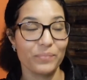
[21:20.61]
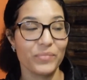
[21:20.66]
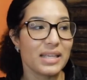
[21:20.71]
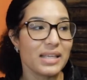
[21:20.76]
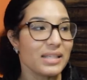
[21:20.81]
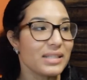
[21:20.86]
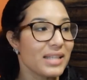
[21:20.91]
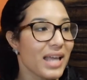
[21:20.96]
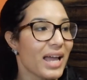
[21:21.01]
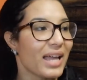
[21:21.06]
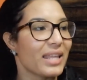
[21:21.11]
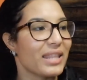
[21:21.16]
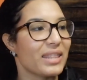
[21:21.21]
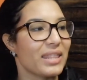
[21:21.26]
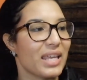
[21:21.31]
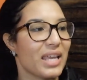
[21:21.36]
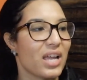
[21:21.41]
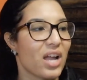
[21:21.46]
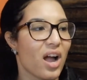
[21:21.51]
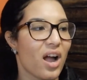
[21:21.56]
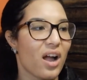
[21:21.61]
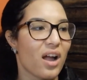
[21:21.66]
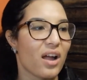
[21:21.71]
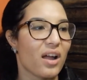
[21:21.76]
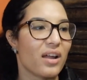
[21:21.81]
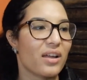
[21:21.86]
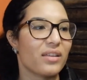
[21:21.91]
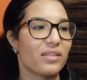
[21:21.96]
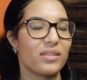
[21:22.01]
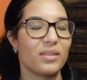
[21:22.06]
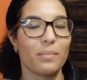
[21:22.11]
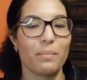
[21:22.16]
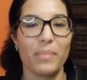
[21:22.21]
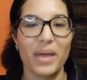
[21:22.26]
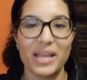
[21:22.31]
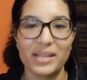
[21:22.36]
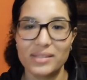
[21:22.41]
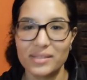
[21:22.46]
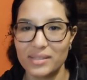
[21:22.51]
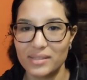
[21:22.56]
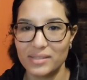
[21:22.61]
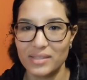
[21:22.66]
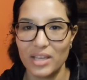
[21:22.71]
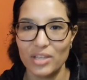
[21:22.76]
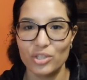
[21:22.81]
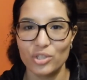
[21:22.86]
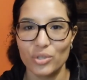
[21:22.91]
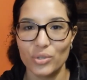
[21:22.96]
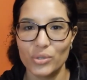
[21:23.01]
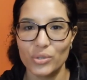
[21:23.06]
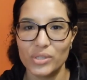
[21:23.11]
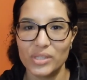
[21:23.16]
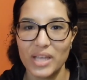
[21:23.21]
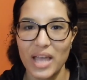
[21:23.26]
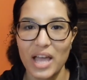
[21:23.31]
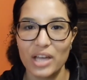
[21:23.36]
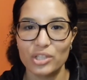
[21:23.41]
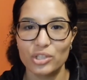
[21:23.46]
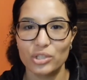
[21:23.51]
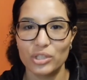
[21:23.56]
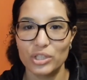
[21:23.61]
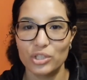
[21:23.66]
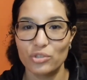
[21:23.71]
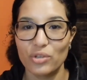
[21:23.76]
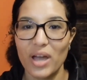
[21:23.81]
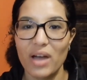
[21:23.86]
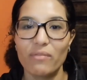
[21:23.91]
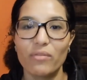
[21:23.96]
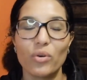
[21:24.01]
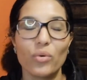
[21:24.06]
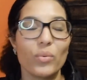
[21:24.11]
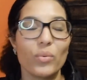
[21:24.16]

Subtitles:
These I think are the best essentials to actually travel